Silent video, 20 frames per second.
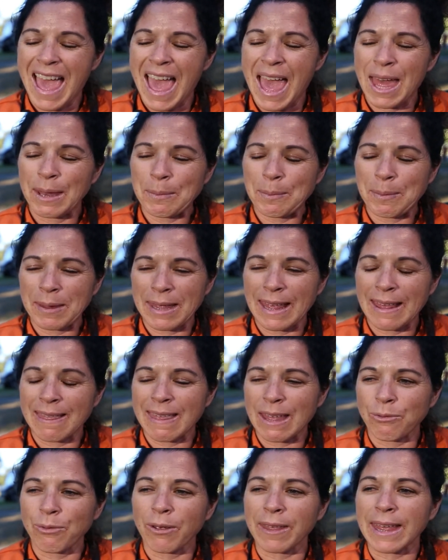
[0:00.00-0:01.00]
and B,
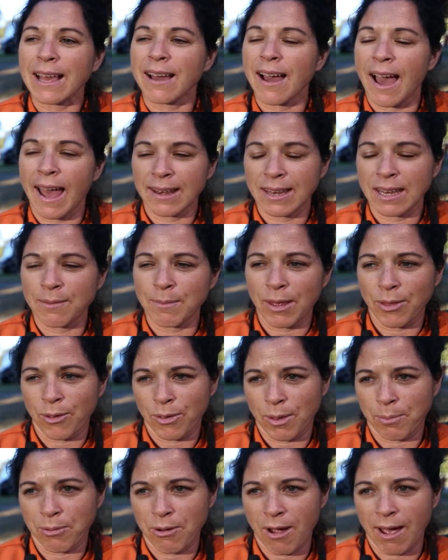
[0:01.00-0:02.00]
they really guided me
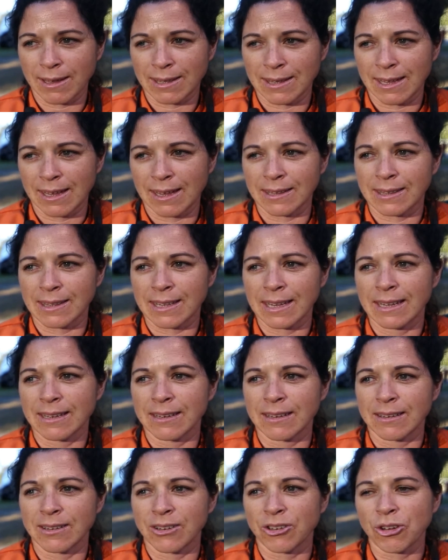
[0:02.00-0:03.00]
through the process
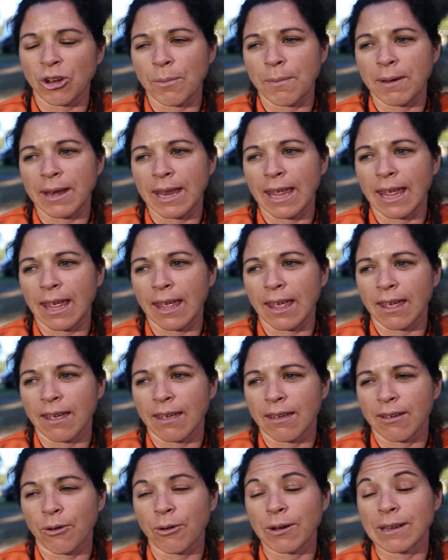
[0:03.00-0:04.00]
in determining
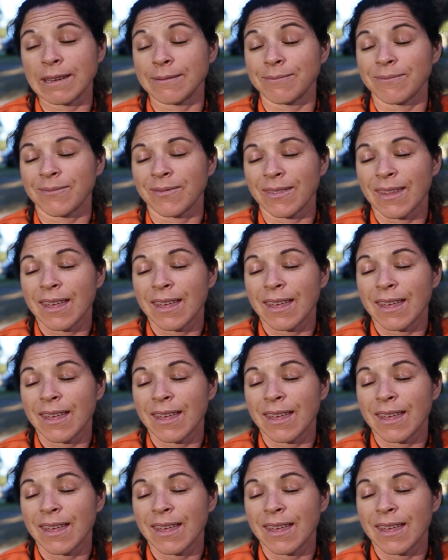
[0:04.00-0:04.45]
or in